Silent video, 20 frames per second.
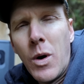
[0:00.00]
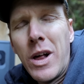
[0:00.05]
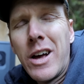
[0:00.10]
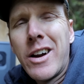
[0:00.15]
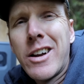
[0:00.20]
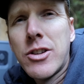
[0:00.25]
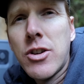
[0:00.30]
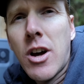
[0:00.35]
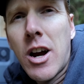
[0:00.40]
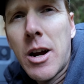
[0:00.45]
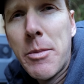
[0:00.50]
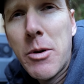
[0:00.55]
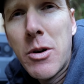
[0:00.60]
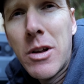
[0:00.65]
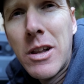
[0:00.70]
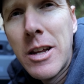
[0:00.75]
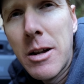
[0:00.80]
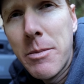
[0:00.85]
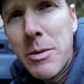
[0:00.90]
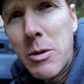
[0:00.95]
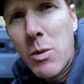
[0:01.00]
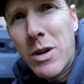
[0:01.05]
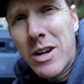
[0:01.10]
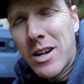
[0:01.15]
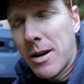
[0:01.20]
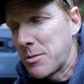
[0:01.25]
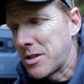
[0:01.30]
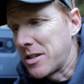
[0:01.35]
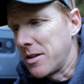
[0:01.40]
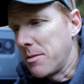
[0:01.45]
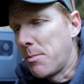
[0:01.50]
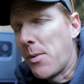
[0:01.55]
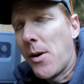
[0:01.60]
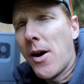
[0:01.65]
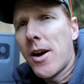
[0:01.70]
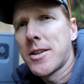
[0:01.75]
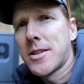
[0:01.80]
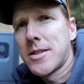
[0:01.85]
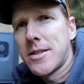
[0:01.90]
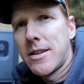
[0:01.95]
Well, I'm gonna talk about a little bit what comes in the
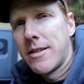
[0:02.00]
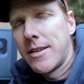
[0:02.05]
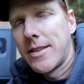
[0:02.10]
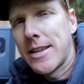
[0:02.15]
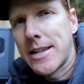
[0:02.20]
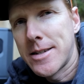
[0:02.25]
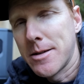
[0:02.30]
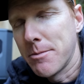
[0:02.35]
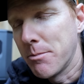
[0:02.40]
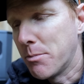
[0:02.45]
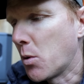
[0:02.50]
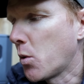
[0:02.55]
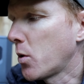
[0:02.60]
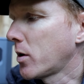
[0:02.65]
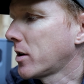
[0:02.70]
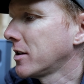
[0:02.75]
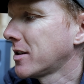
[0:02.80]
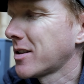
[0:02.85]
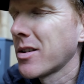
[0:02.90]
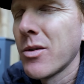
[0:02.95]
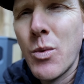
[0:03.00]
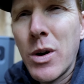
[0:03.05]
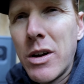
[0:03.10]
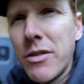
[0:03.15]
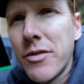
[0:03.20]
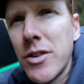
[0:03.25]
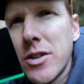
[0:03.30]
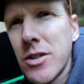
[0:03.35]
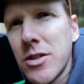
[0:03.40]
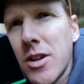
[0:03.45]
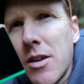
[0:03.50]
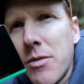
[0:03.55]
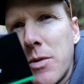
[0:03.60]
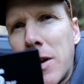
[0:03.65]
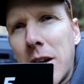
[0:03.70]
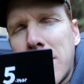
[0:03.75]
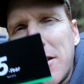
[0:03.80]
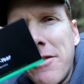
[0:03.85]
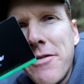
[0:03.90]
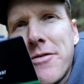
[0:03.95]
box, because I think that's important. Well, first off,
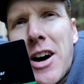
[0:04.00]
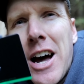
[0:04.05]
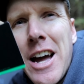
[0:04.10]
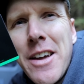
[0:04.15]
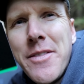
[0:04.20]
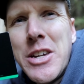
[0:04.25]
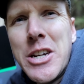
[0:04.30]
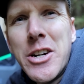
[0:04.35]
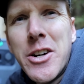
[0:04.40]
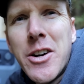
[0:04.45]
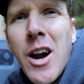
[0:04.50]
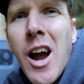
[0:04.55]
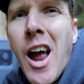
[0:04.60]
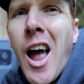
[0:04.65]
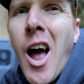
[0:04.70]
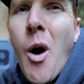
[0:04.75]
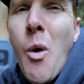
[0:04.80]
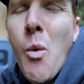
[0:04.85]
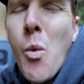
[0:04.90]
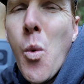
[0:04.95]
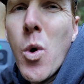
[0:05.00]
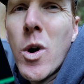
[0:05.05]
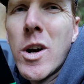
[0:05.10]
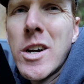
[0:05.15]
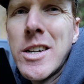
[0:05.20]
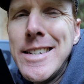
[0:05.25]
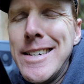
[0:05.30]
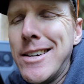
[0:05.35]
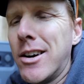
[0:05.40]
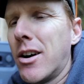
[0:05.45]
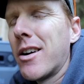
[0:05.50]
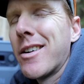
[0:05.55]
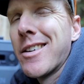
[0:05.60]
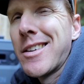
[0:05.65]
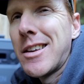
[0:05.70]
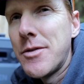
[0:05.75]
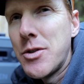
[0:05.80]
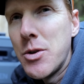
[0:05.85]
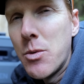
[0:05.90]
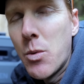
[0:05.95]
we got the 5-year warranty card.
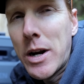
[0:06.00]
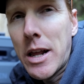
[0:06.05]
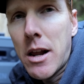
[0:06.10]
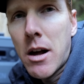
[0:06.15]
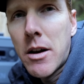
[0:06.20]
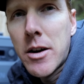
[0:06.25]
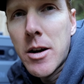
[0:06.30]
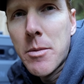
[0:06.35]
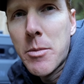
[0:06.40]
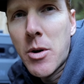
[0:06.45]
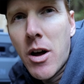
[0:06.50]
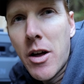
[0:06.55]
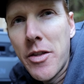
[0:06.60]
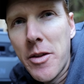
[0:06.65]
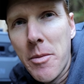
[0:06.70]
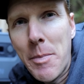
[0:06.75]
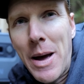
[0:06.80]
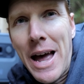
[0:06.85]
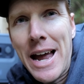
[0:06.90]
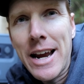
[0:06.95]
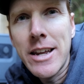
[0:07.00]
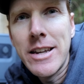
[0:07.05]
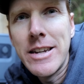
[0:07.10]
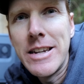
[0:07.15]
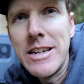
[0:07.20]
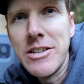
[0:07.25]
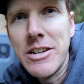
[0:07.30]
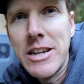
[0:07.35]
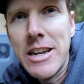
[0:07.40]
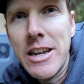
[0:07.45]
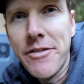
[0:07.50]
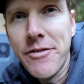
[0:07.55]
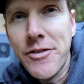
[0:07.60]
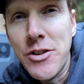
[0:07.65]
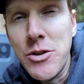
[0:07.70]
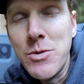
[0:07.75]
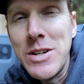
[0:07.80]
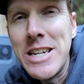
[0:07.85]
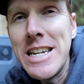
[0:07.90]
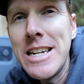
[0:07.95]
It gives you a 1-800 number on the back, and
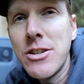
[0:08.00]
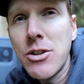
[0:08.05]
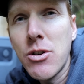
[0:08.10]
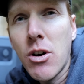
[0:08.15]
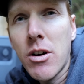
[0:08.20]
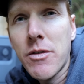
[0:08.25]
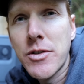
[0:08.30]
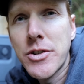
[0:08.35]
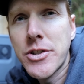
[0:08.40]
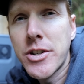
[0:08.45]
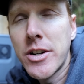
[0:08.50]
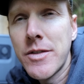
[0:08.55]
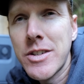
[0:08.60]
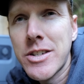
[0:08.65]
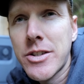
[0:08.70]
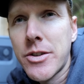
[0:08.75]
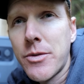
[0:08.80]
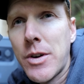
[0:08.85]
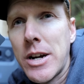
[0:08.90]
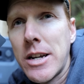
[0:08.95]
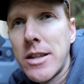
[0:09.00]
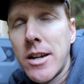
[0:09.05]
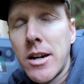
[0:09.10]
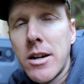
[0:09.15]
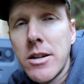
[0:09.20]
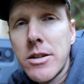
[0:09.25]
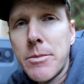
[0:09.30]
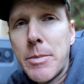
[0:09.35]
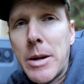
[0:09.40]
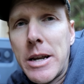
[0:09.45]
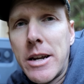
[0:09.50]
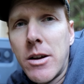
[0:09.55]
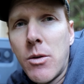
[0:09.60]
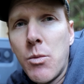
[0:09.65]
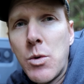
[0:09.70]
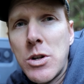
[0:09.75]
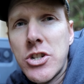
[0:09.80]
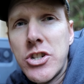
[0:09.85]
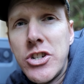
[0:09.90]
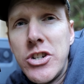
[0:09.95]
if you need to call for service, they're right there, depending
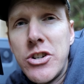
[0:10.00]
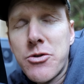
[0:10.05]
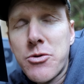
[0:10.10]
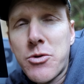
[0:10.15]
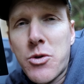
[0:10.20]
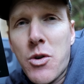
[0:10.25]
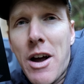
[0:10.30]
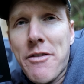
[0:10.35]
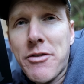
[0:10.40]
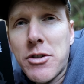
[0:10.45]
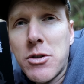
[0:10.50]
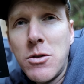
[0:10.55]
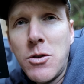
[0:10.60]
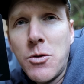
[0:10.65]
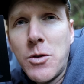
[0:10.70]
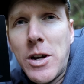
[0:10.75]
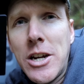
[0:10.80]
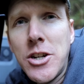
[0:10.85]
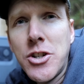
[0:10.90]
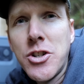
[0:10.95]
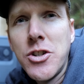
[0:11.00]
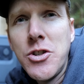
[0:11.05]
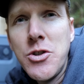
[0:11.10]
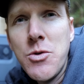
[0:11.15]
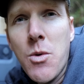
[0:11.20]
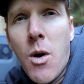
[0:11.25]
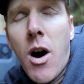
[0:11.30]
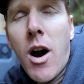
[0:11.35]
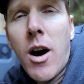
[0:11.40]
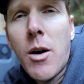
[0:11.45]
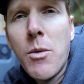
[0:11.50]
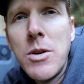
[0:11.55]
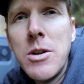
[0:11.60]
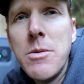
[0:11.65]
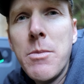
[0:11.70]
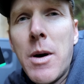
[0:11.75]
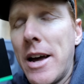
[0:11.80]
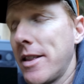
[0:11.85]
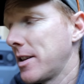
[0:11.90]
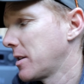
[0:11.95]
on which geographical location you are when
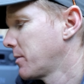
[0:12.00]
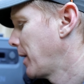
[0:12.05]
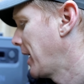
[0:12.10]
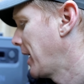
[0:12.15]
you buy this